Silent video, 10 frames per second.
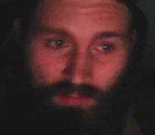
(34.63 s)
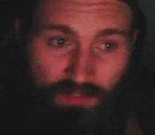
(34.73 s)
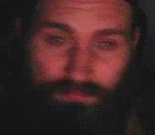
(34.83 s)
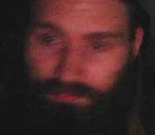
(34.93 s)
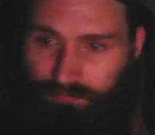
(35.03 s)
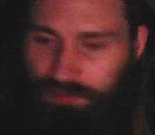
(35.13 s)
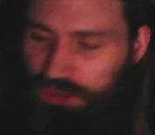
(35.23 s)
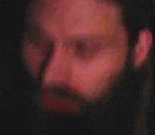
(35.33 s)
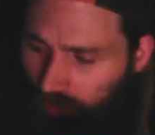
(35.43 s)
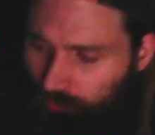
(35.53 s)

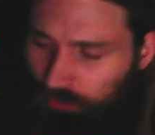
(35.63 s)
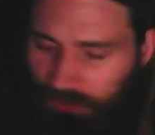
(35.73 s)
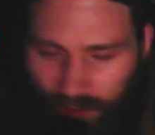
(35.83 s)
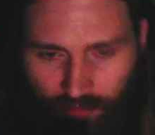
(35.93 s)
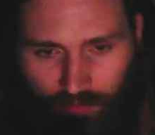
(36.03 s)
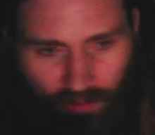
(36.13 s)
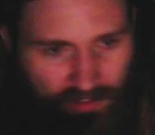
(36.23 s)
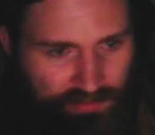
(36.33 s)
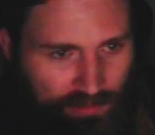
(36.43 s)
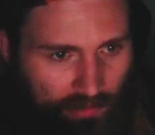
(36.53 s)
Machado Garry has
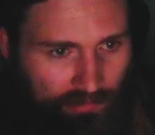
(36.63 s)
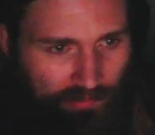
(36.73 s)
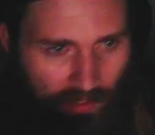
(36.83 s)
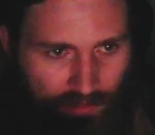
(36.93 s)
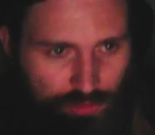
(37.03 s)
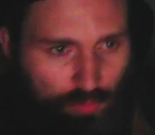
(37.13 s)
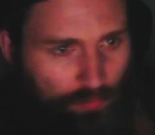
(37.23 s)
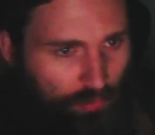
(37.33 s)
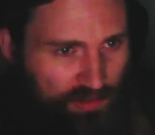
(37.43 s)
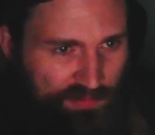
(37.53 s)
done a lot to
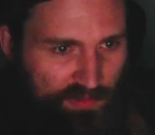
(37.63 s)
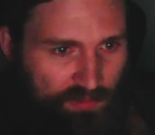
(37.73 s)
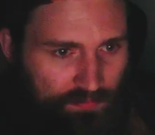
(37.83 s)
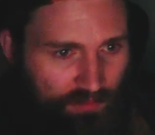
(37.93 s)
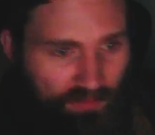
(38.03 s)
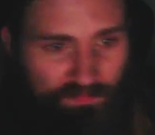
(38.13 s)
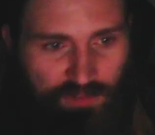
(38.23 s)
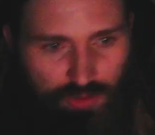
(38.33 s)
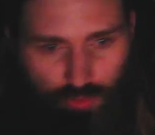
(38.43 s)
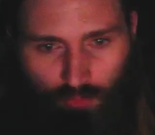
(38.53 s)
impress me in this
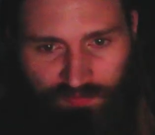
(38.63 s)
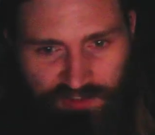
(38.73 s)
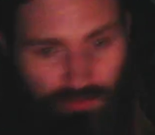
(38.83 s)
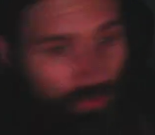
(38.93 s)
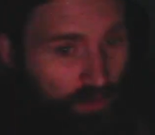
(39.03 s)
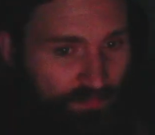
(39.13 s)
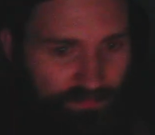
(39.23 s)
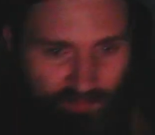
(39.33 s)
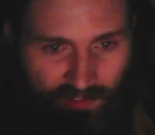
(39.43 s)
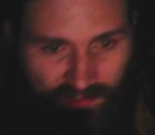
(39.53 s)
UFC run that
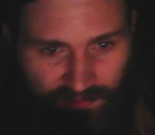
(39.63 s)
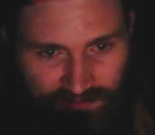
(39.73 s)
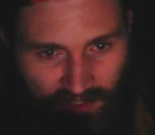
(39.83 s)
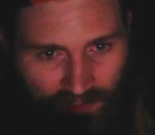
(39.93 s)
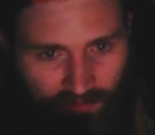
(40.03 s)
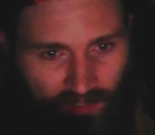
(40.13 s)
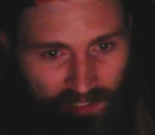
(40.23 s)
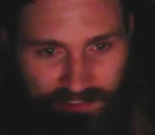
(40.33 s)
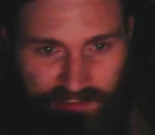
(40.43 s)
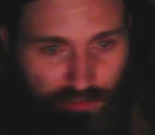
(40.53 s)
he has had.
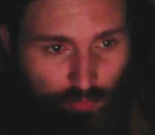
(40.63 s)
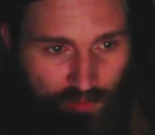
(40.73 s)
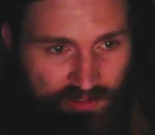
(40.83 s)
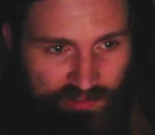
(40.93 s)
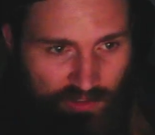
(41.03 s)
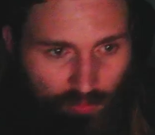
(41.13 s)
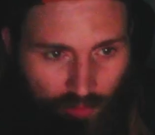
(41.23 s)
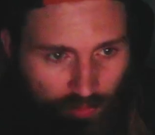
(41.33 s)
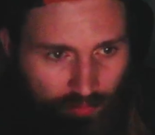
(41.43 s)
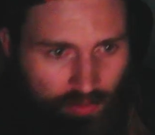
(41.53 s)
18 wins in a
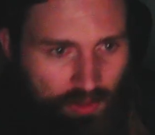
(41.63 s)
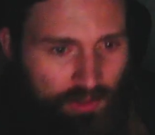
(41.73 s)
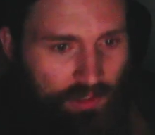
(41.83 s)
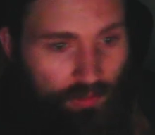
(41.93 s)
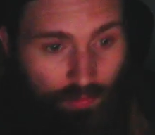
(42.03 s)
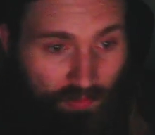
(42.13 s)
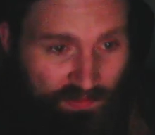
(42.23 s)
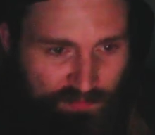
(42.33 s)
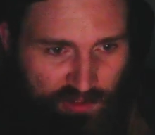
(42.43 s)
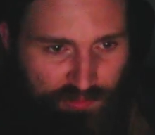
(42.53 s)
row. I don't know how that's
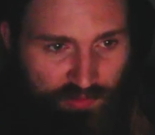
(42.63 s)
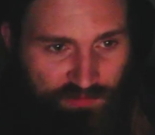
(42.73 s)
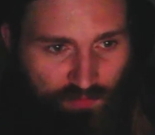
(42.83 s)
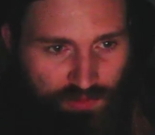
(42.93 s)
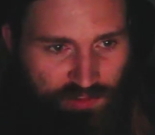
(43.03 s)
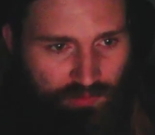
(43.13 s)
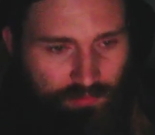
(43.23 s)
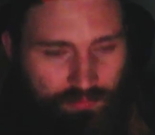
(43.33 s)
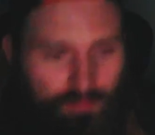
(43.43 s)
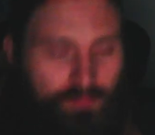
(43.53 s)
possible when he's 14.
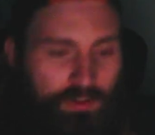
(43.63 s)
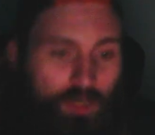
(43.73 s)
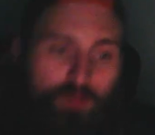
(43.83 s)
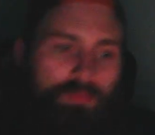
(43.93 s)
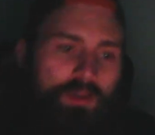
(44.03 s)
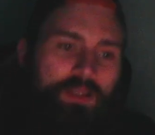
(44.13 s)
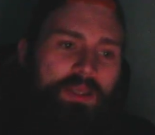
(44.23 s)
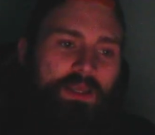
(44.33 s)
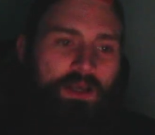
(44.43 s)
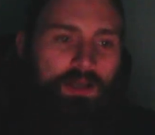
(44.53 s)
You know, but
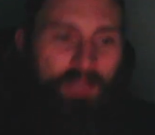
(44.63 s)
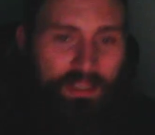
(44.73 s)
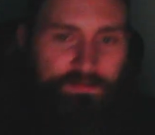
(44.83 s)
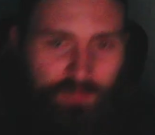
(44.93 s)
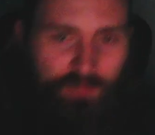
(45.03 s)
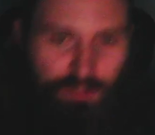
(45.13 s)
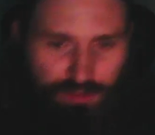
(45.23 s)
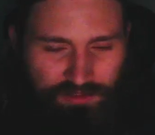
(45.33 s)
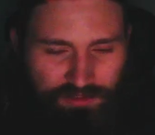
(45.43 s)
8 finishes.